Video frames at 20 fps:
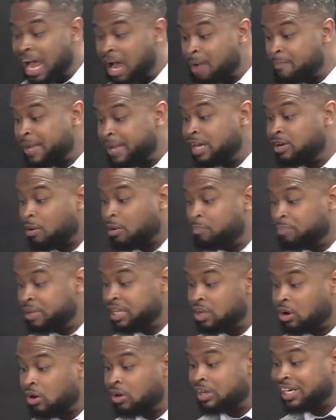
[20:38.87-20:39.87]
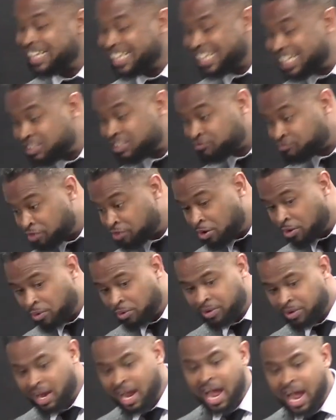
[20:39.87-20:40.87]
may not be on his
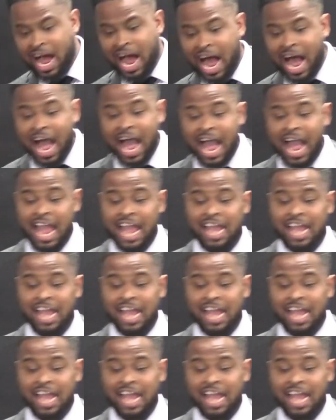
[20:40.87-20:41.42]
throne, I